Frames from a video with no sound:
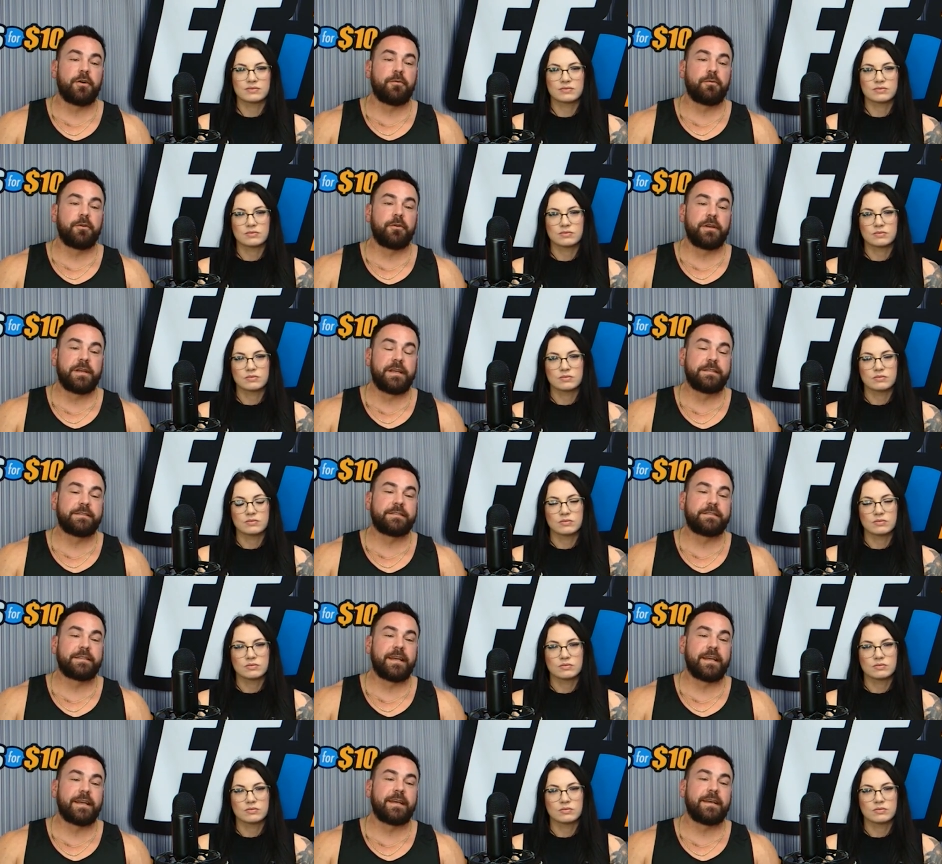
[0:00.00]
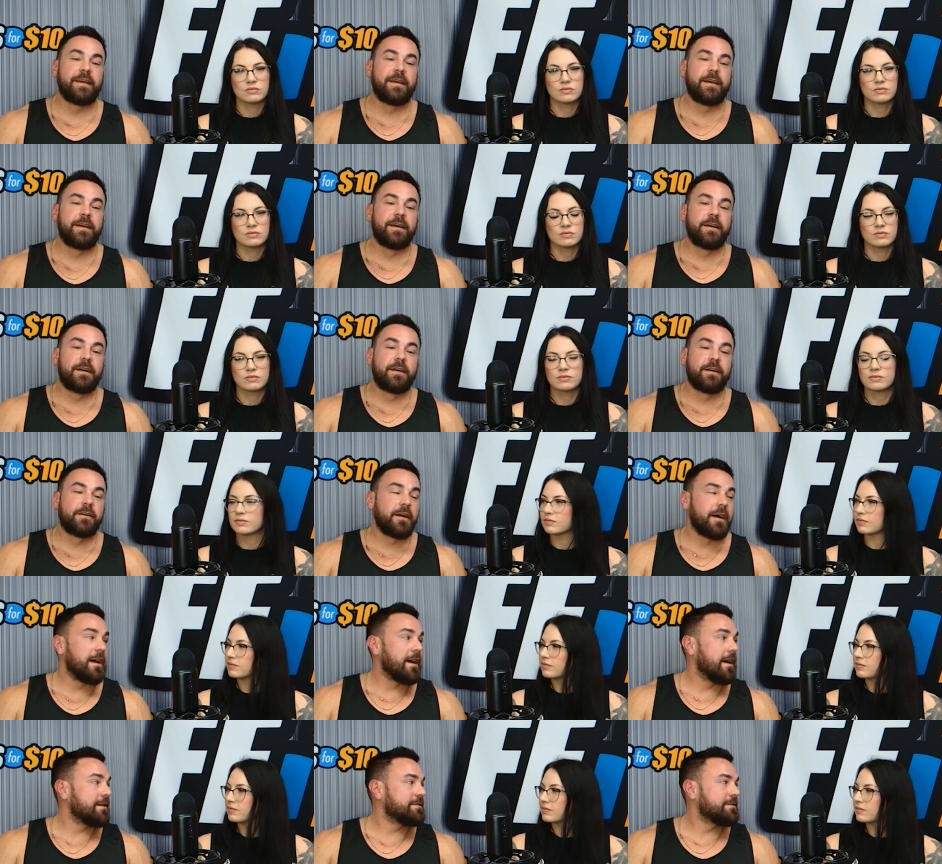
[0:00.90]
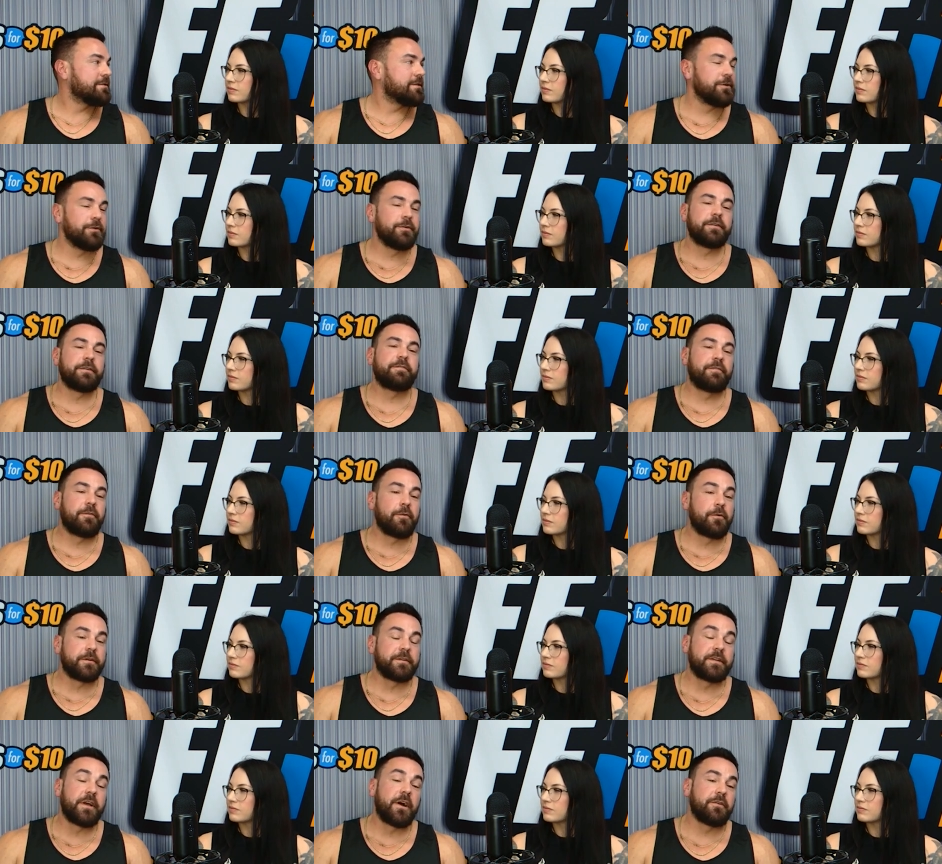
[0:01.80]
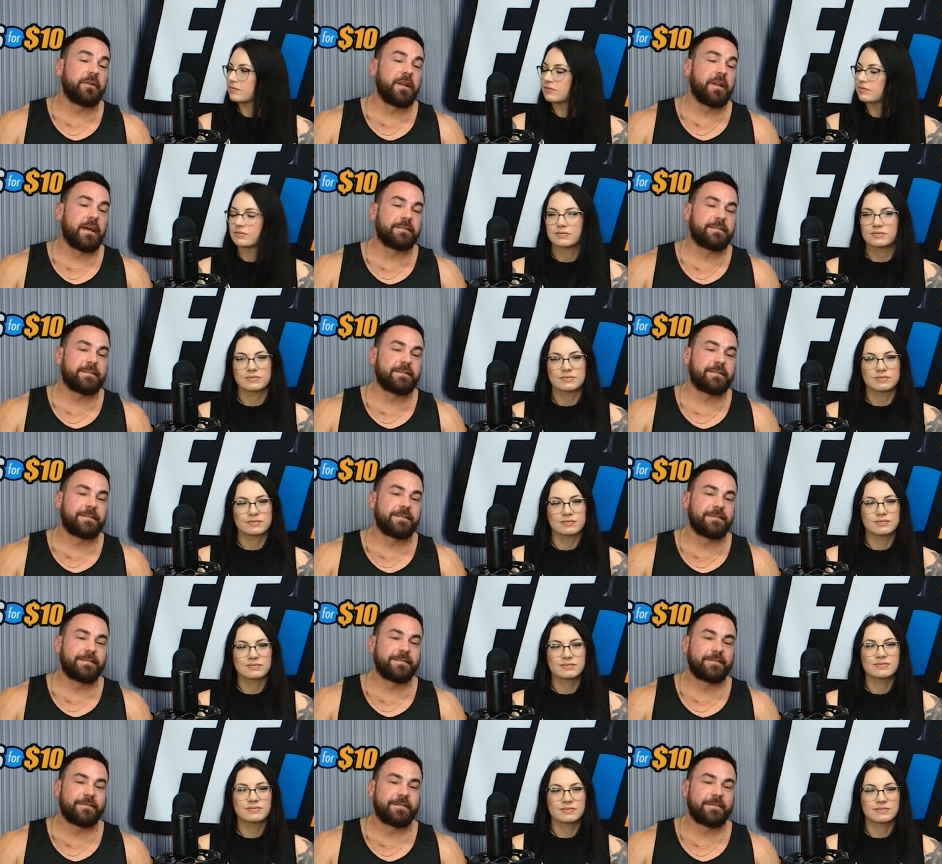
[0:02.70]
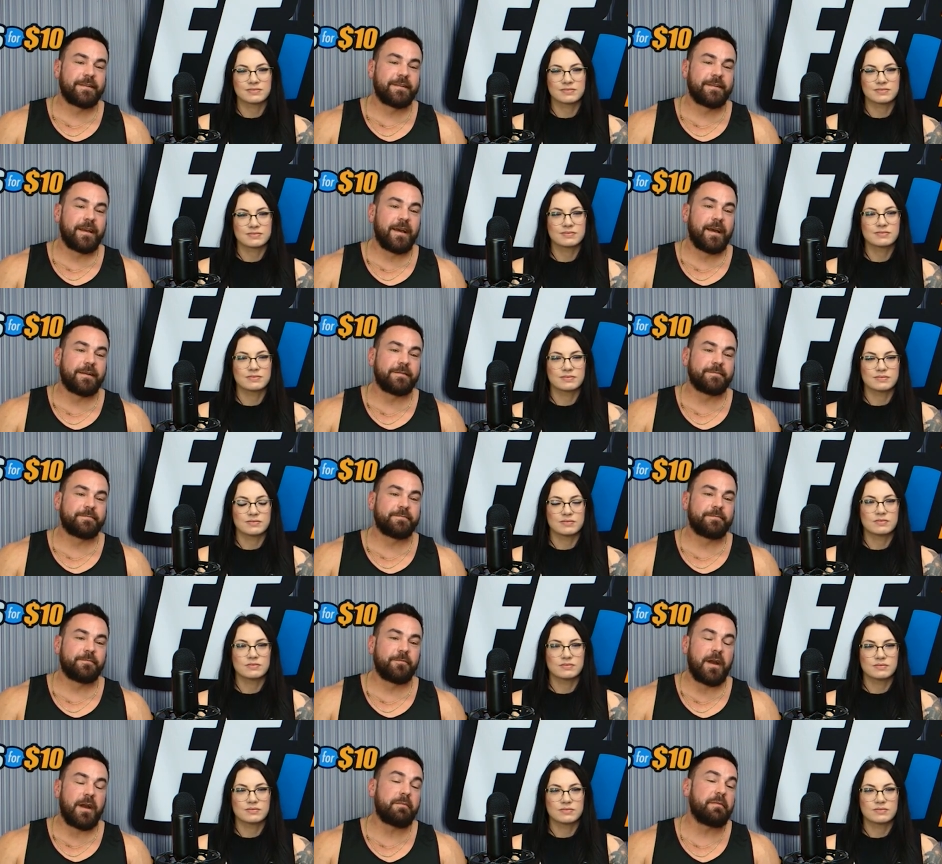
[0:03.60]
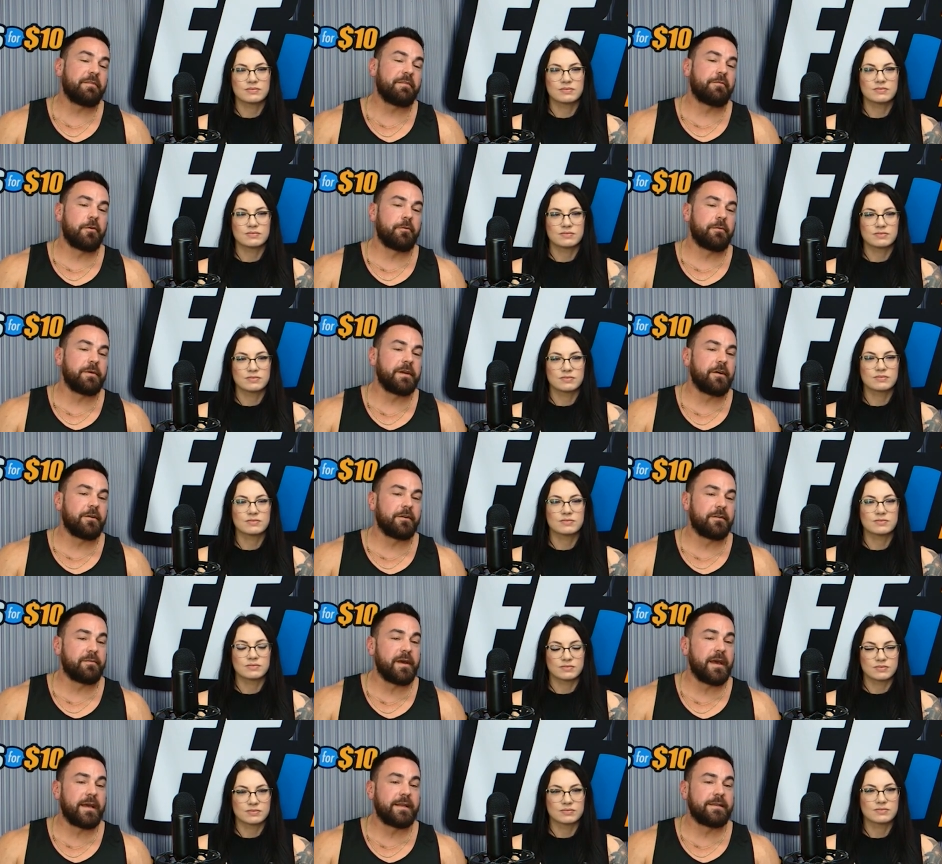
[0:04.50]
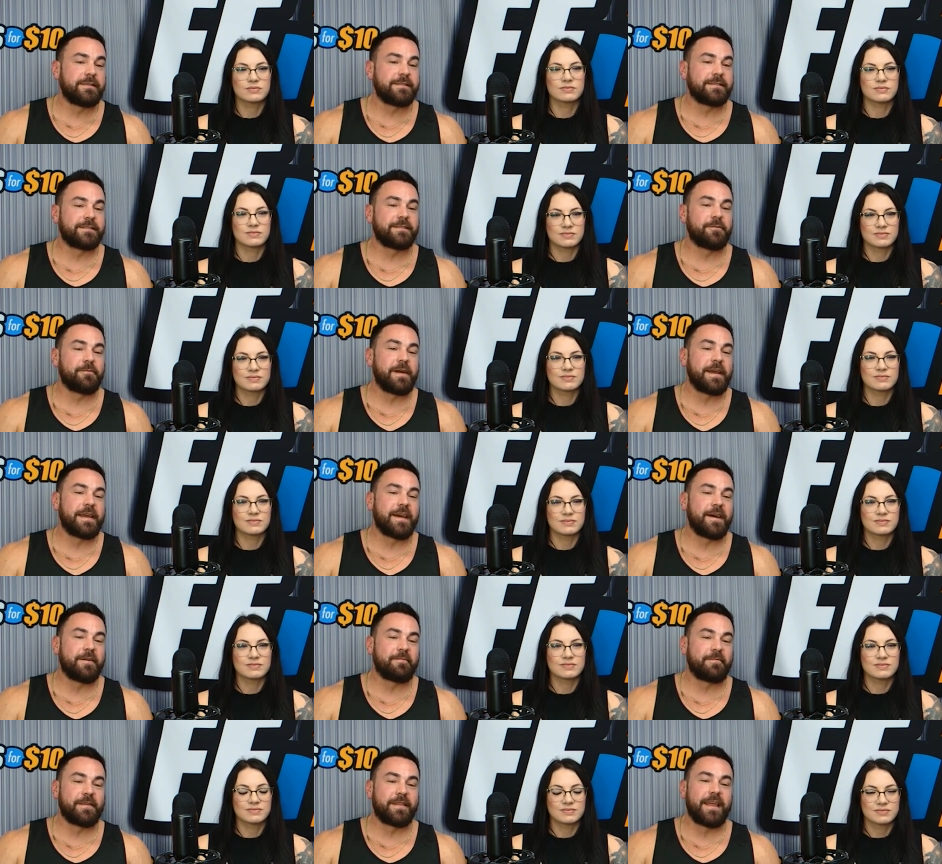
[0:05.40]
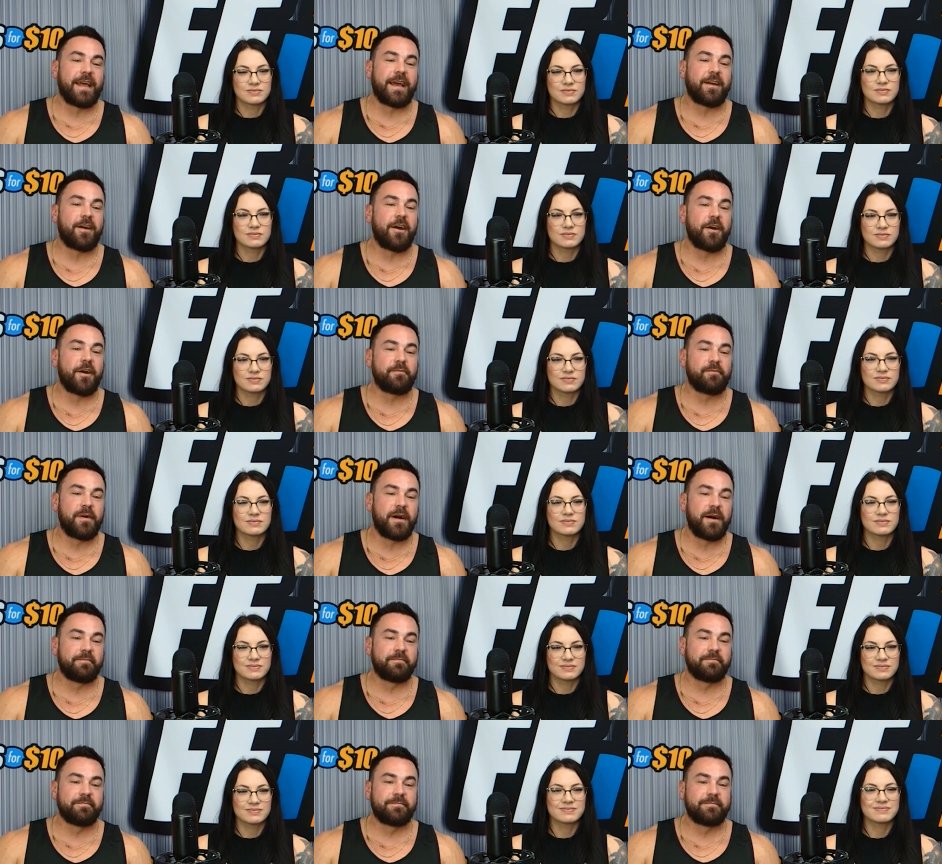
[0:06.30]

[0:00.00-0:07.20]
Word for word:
Speaker 1: We'll each get uh, two to four donuts uh, right before we go to bed, just to wake up with that carb pump.